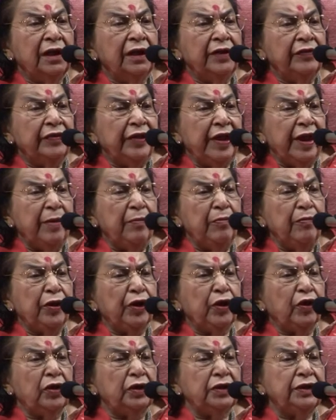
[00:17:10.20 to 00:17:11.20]
them
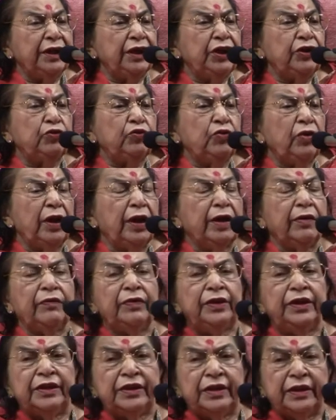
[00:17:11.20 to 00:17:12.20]
because they should love
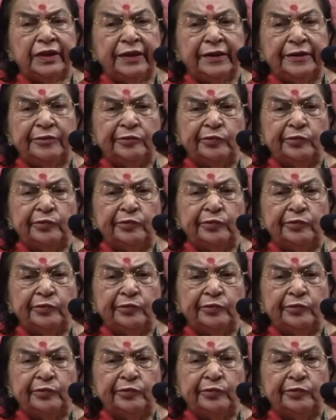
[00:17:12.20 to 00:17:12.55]
each other.